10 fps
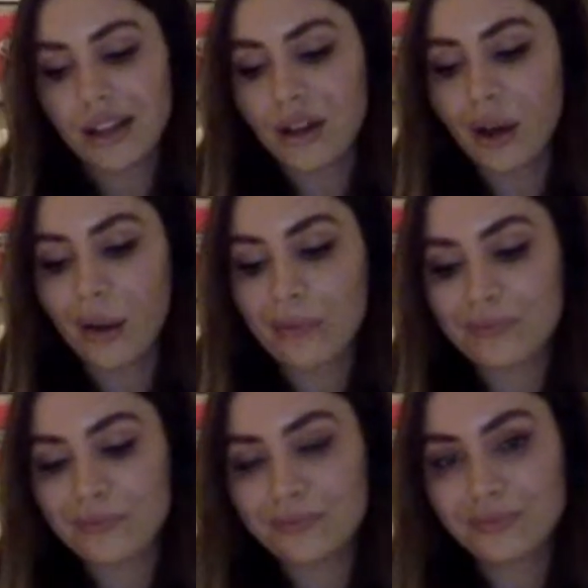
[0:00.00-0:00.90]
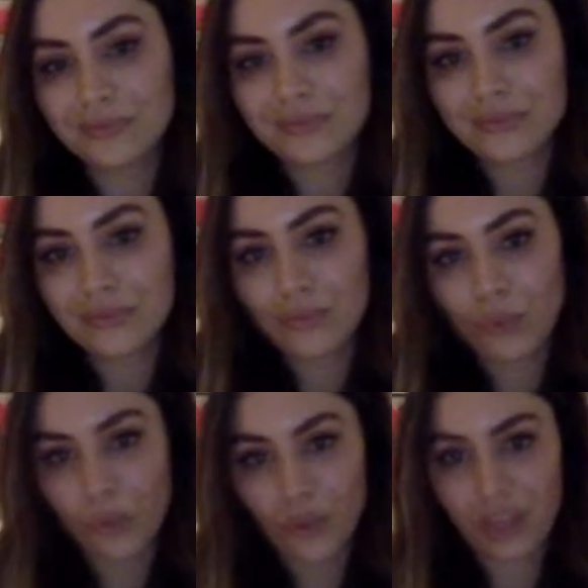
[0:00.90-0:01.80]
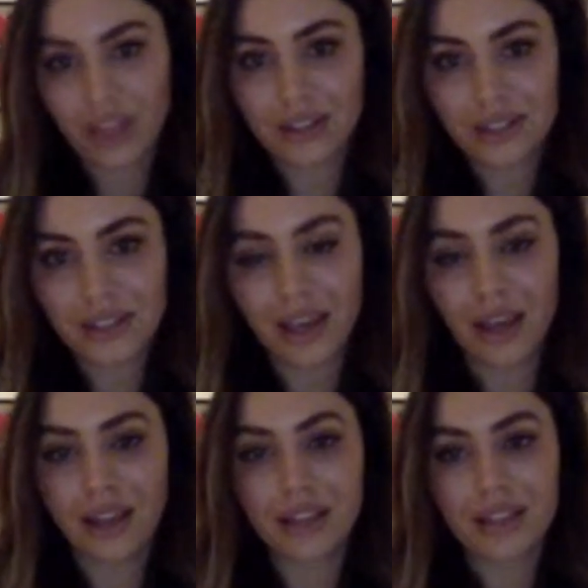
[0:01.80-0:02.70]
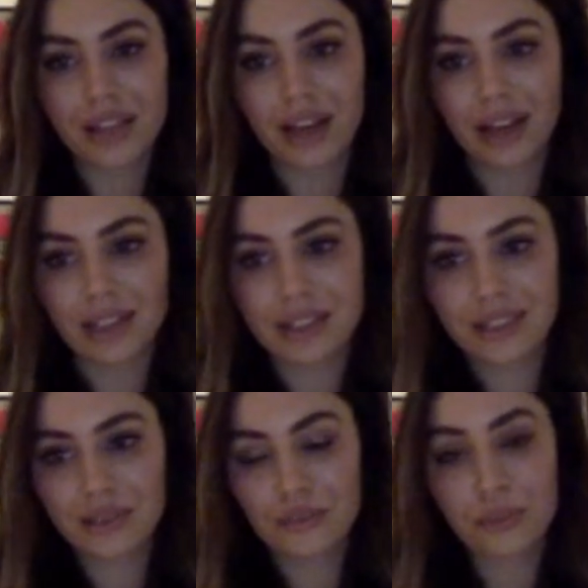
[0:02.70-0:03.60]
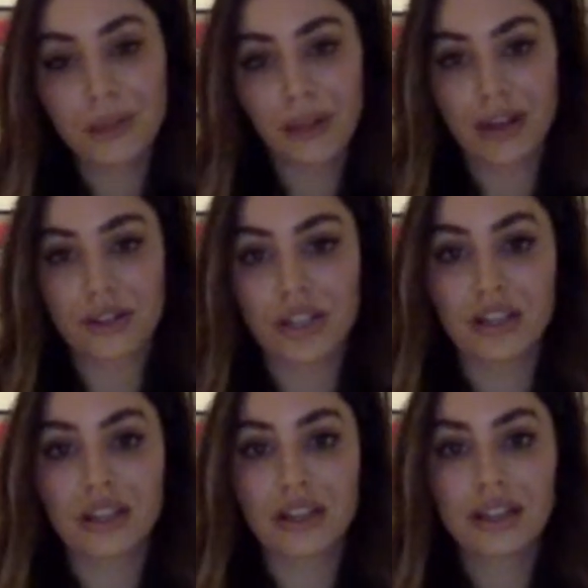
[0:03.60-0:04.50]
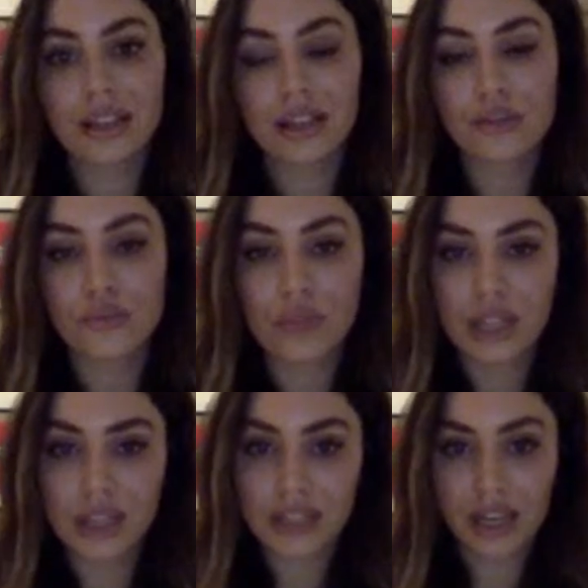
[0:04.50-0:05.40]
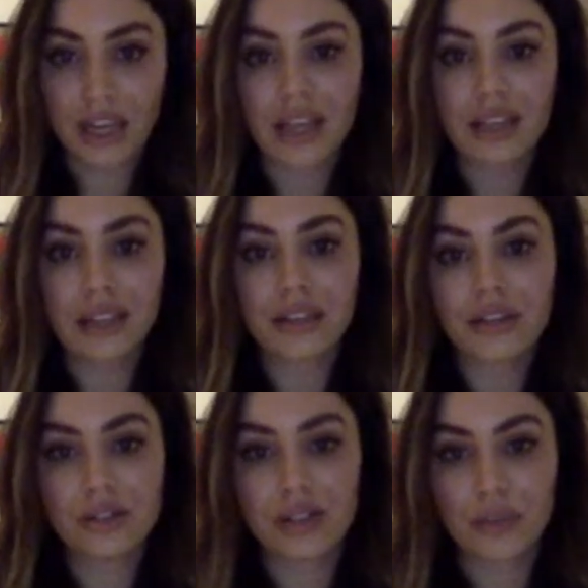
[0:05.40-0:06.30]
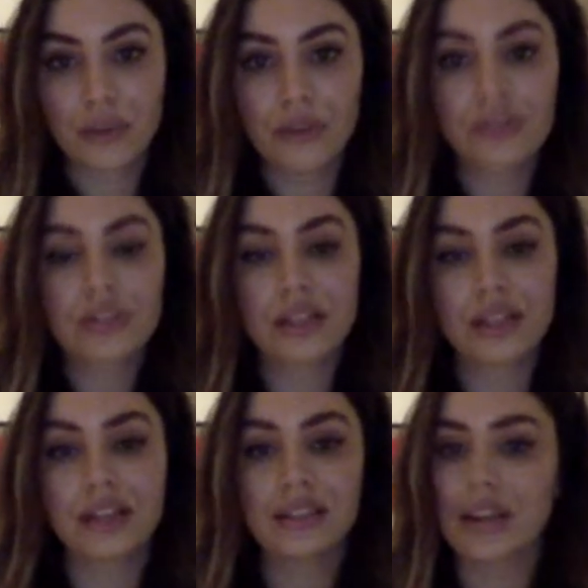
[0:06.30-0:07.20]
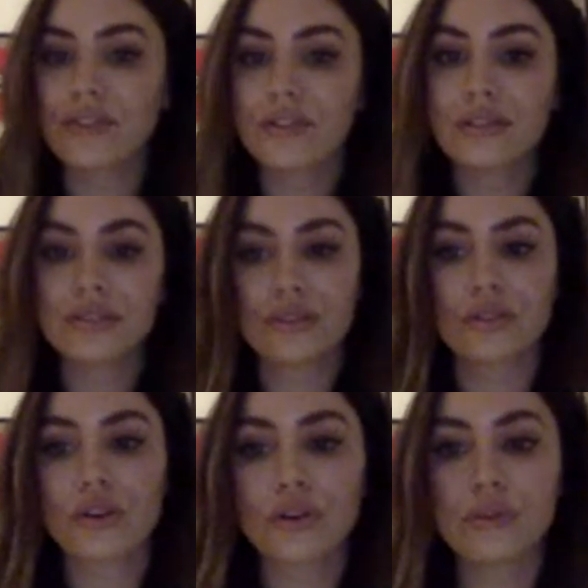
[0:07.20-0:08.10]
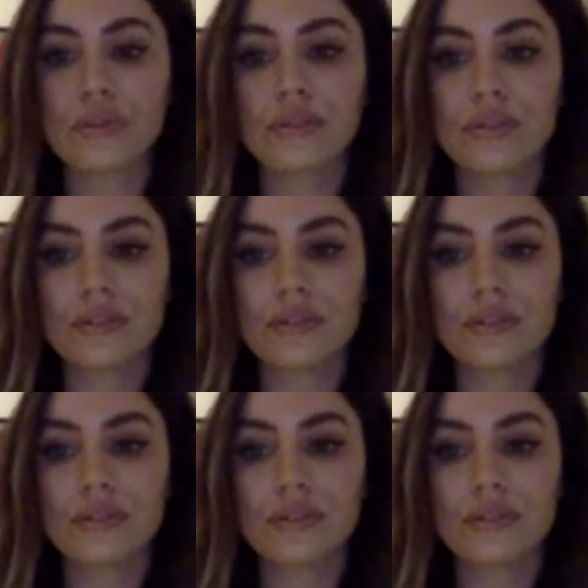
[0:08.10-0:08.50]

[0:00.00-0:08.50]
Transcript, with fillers: Um, one more thing I'll say is that production can really take your demos to the next level. So,